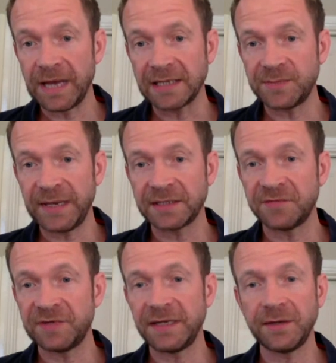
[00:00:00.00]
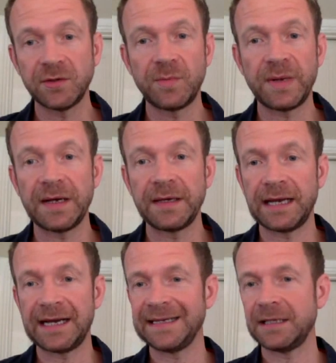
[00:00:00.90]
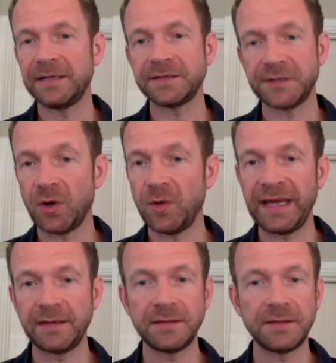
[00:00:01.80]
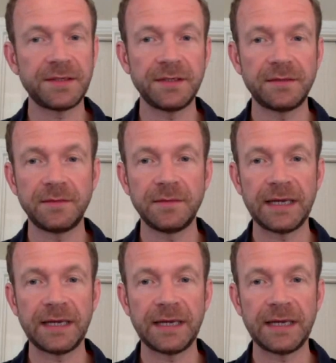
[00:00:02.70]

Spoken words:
aspects of video, by adding layers of comment to